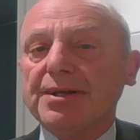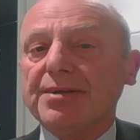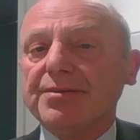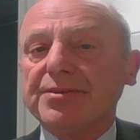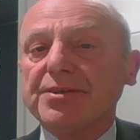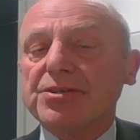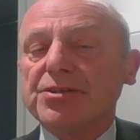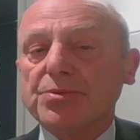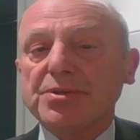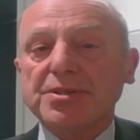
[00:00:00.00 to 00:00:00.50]

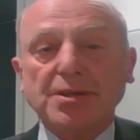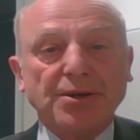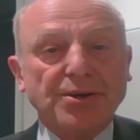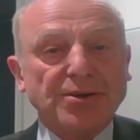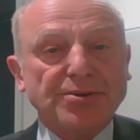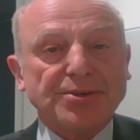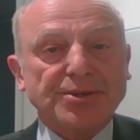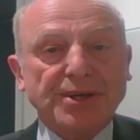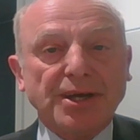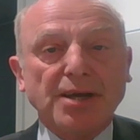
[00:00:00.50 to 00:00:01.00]
this was a
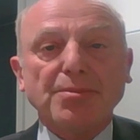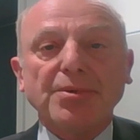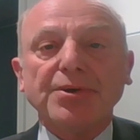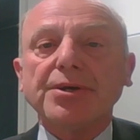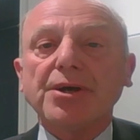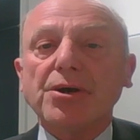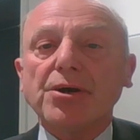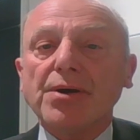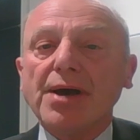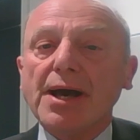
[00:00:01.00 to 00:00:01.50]
long time
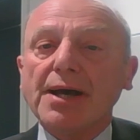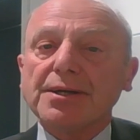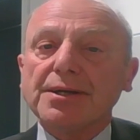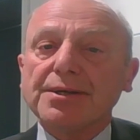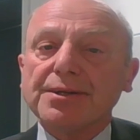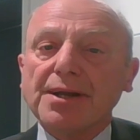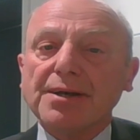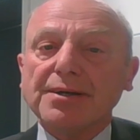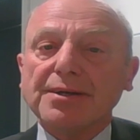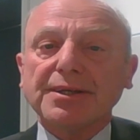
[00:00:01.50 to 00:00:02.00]
ago, had a
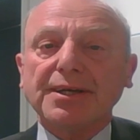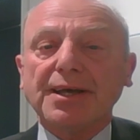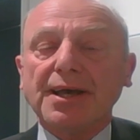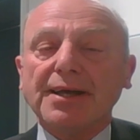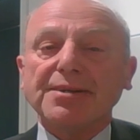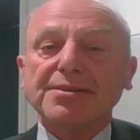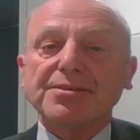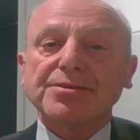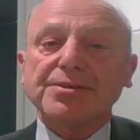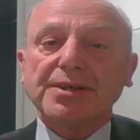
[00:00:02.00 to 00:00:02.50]
lung
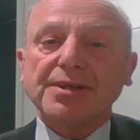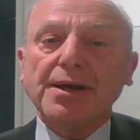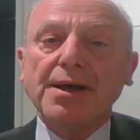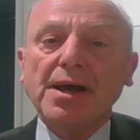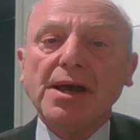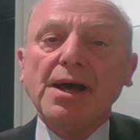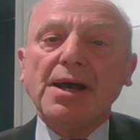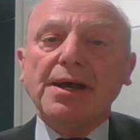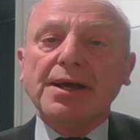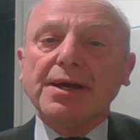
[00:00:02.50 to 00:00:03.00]
cancer,
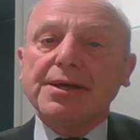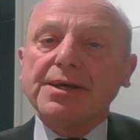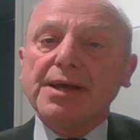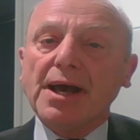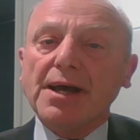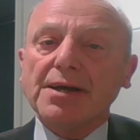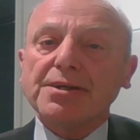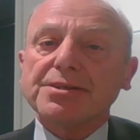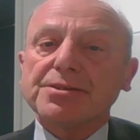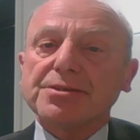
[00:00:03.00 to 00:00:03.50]
he had
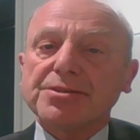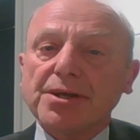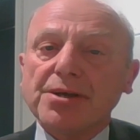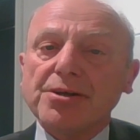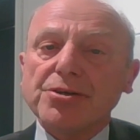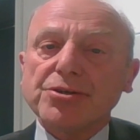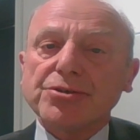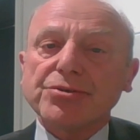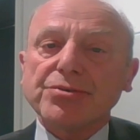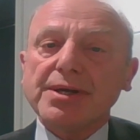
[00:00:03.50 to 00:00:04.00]
his
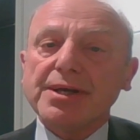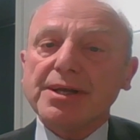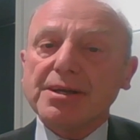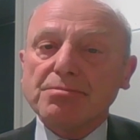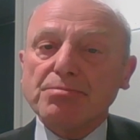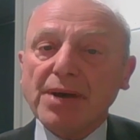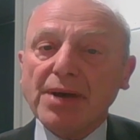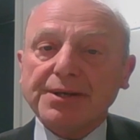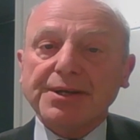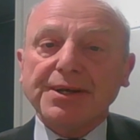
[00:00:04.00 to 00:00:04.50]
surgery in
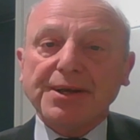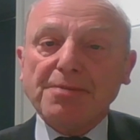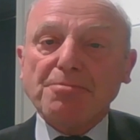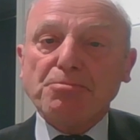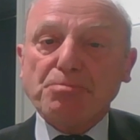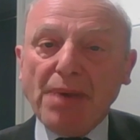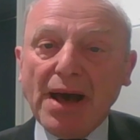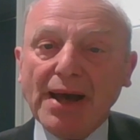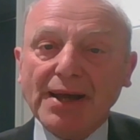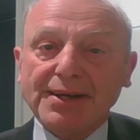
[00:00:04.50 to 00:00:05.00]
Buckingham
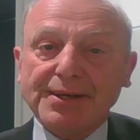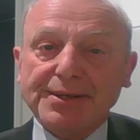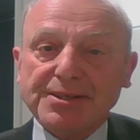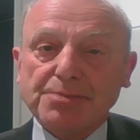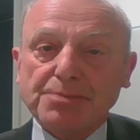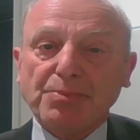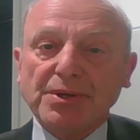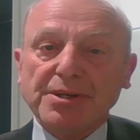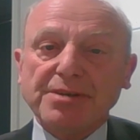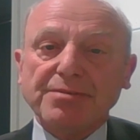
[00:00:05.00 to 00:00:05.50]
Palace,
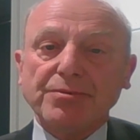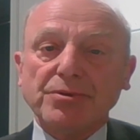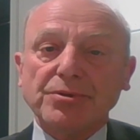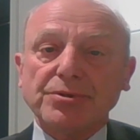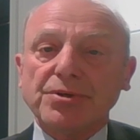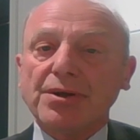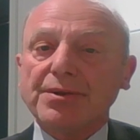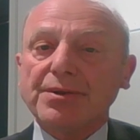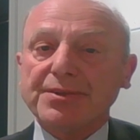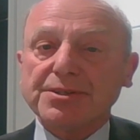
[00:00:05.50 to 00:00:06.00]
believe it or
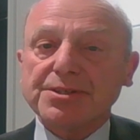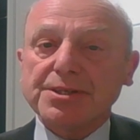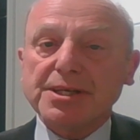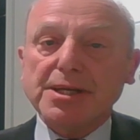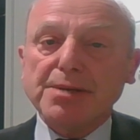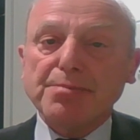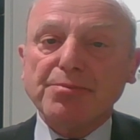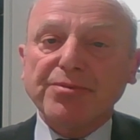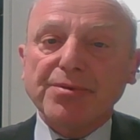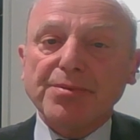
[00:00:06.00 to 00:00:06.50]
not. The
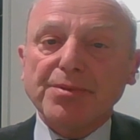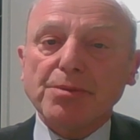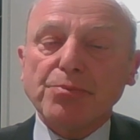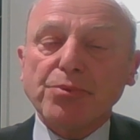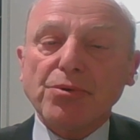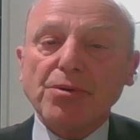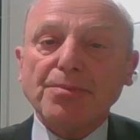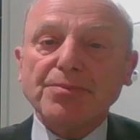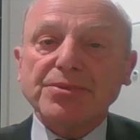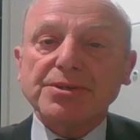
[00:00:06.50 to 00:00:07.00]
team from the
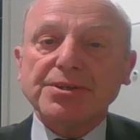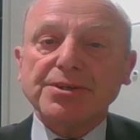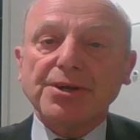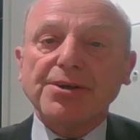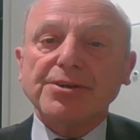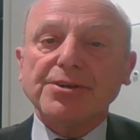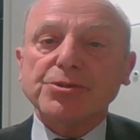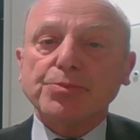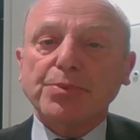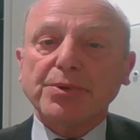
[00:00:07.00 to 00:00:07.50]
Brompton
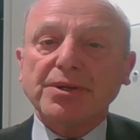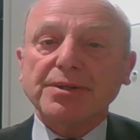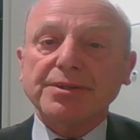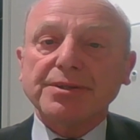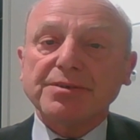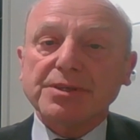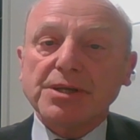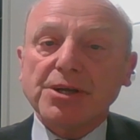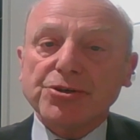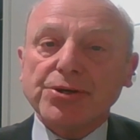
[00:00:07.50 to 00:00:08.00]
Hospital, the
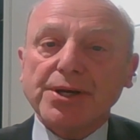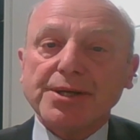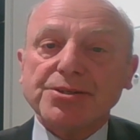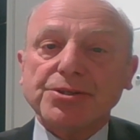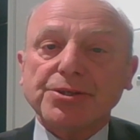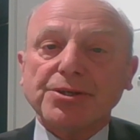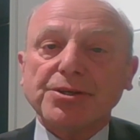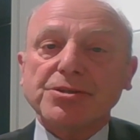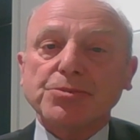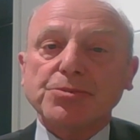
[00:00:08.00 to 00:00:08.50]
Chest
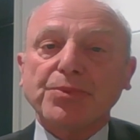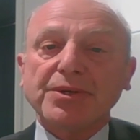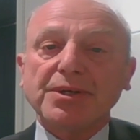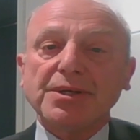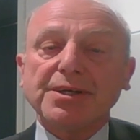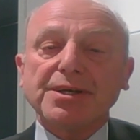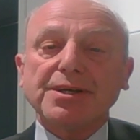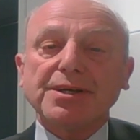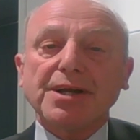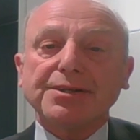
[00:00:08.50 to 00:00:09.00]
Hospital
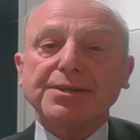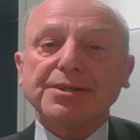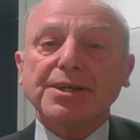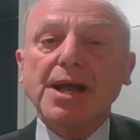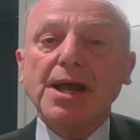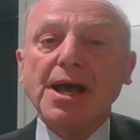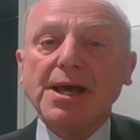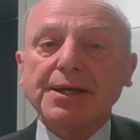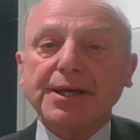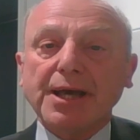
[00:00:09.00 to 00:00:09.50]
in London,
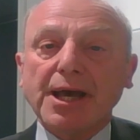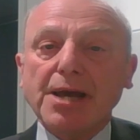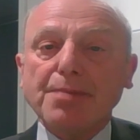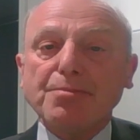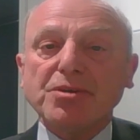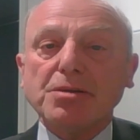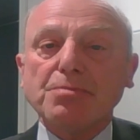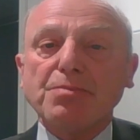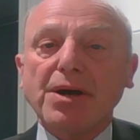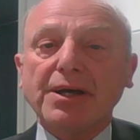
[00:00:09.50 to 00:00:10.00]
came
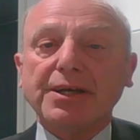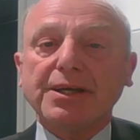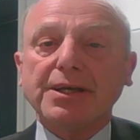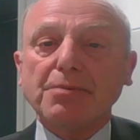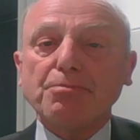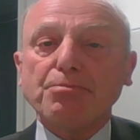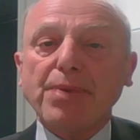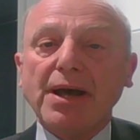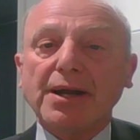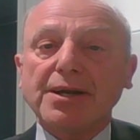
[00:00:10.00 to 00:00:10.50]
to Buckingham
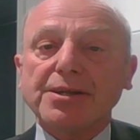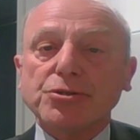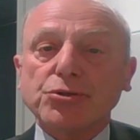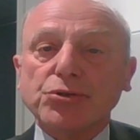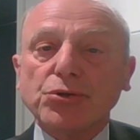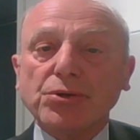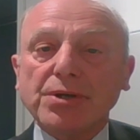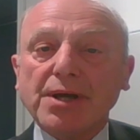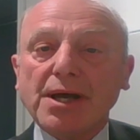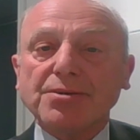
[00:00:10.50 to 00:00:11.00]
Palace,
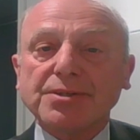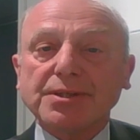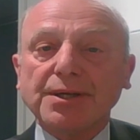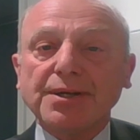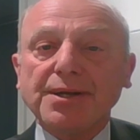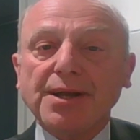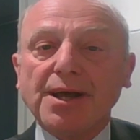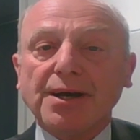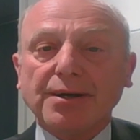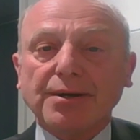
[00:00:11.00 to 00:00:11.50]
took out a
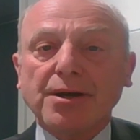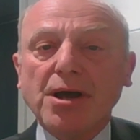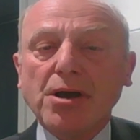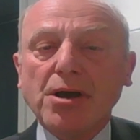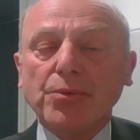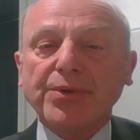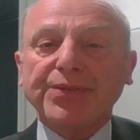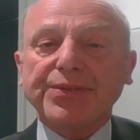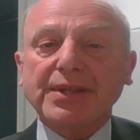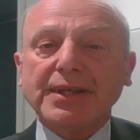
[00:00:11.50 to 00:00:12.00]
lung
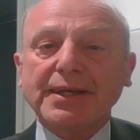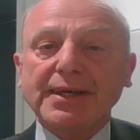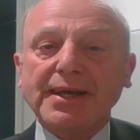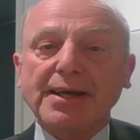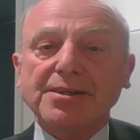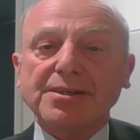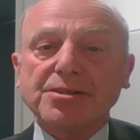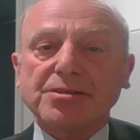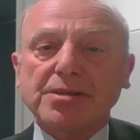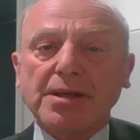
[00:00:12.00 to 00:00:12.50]
with the
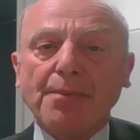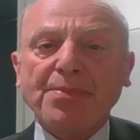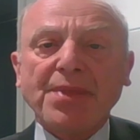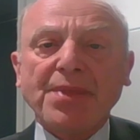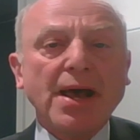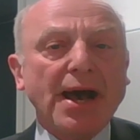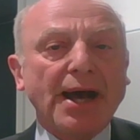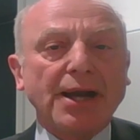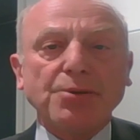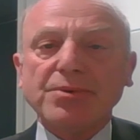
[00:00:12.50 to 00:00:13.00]
cancer,
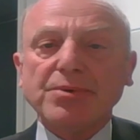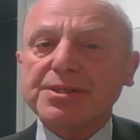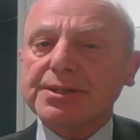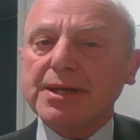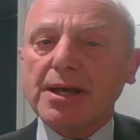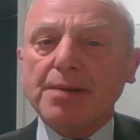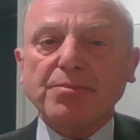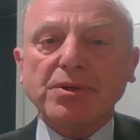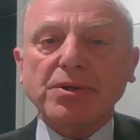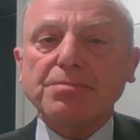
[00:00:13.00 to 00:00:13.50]
and it was
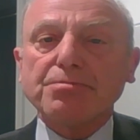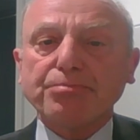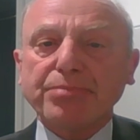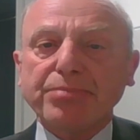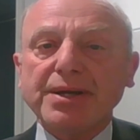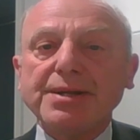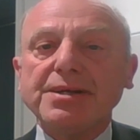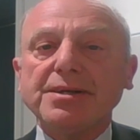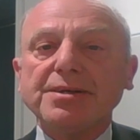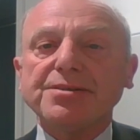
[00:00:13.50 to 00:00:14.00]
kept
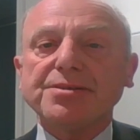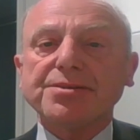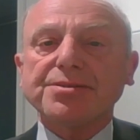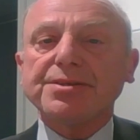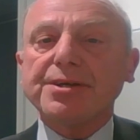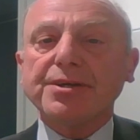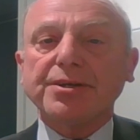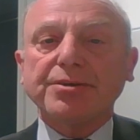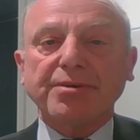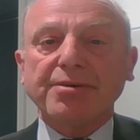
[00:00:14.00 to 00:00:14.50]
completely
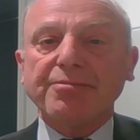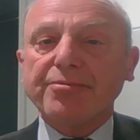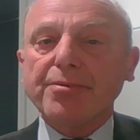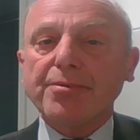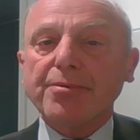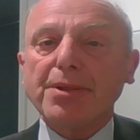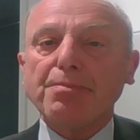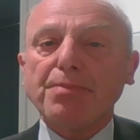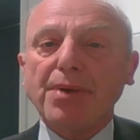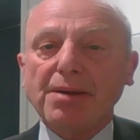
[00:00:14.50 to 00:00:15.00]
secret from
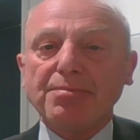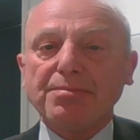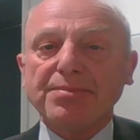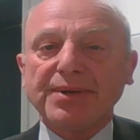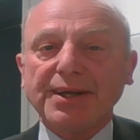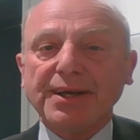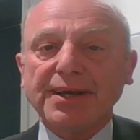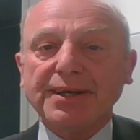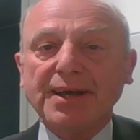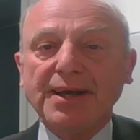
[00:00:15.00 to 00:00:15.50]
the
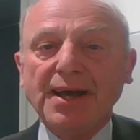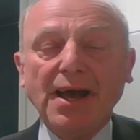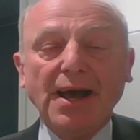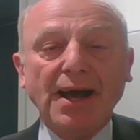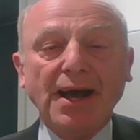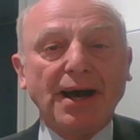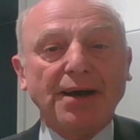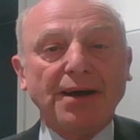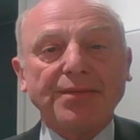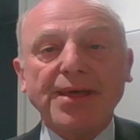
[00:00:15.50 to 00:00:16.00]
public.
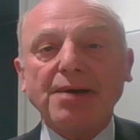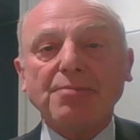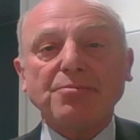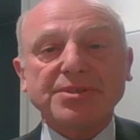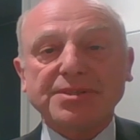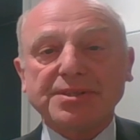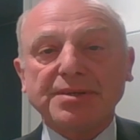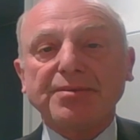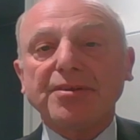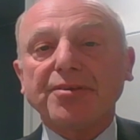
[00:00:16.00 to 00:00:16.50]
That was
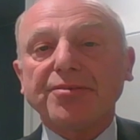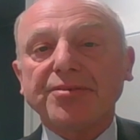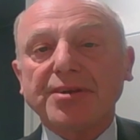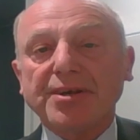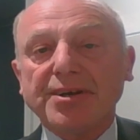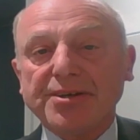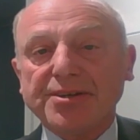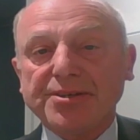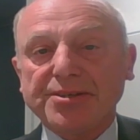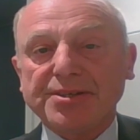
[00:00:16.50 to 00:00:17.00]
in the
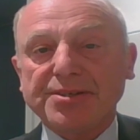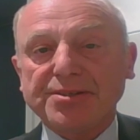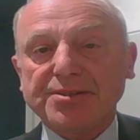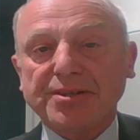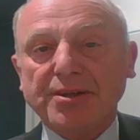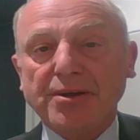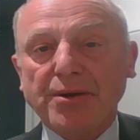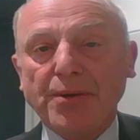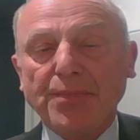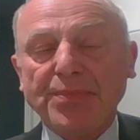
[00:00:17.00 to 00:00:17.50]
30s,
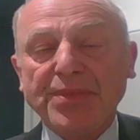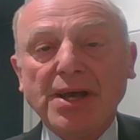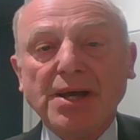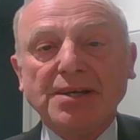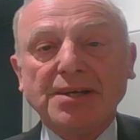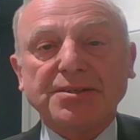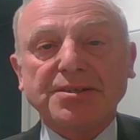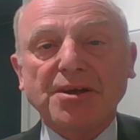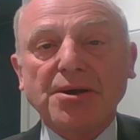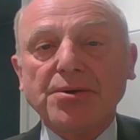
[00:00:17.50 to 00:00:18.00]
though.
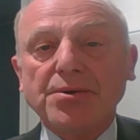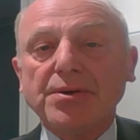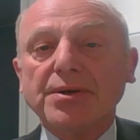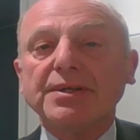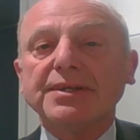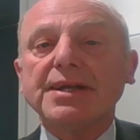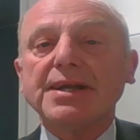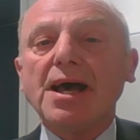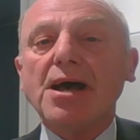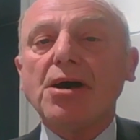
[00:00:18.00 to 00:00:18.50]
So
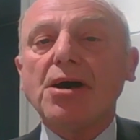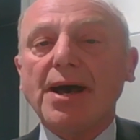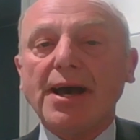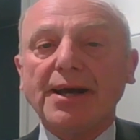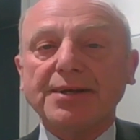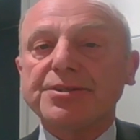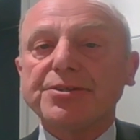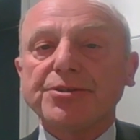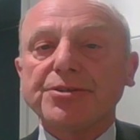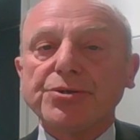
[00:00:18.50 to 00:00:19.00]
now
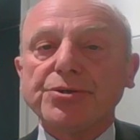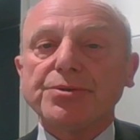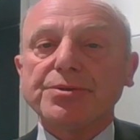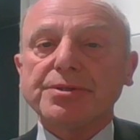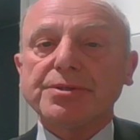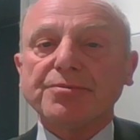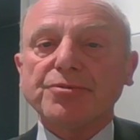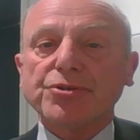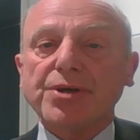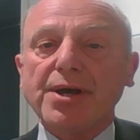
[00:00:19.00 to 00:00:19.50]
attitudes
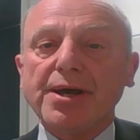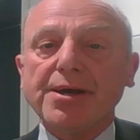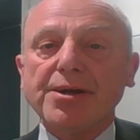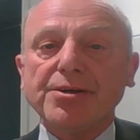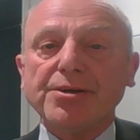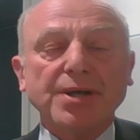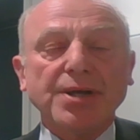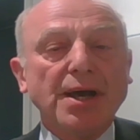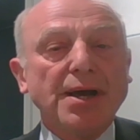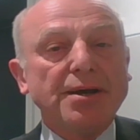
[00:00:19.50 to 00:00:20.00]
have
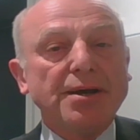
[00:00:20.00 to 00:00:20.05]
changed.